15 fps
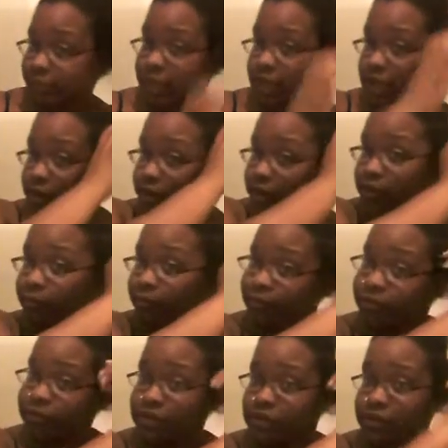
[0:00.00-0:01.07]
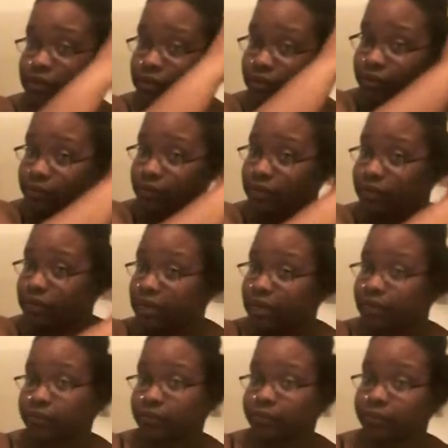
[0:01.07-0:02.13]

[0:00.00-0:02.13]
and proceed to do a twist out.